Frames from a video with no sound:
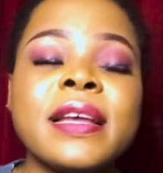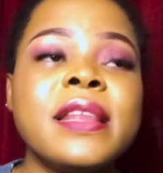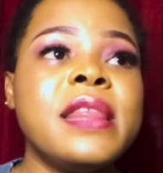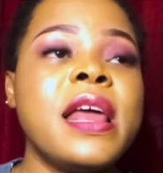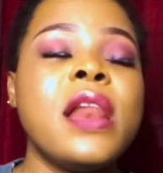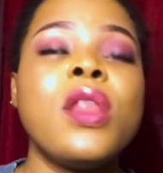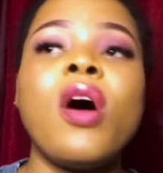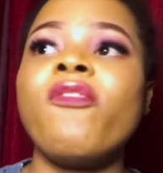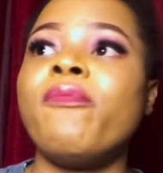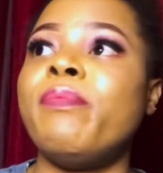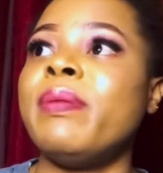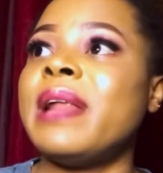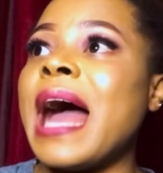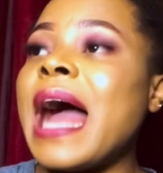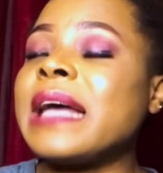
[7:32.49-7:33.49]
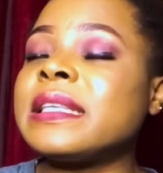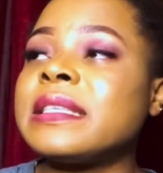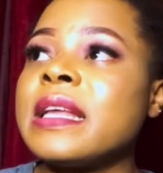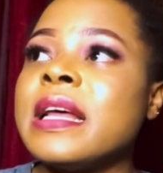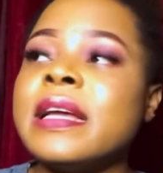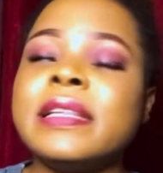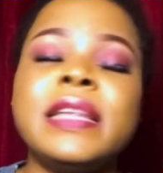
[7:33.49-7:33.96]
they love blacks,
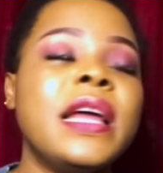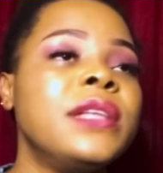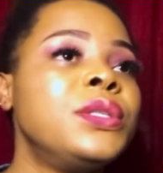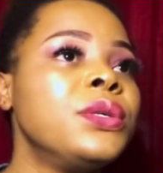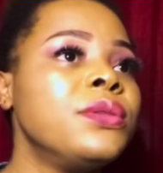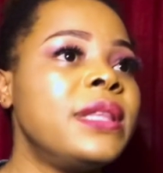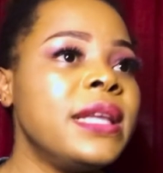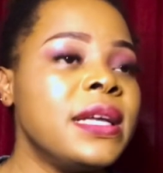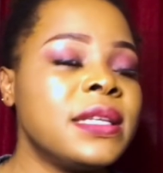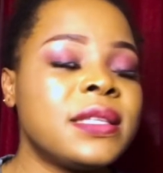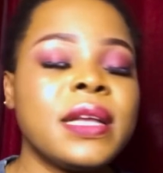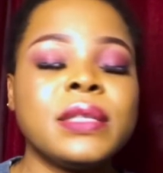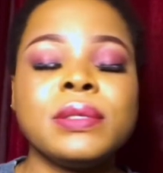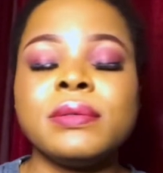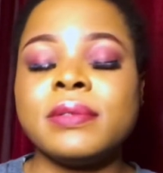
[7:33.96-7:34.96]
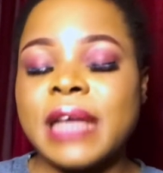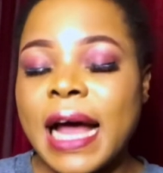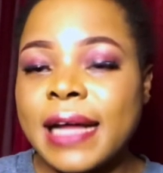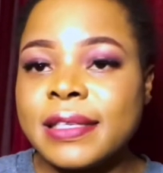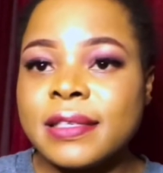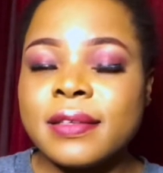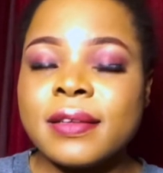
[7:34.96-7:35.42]
they do this, they do that.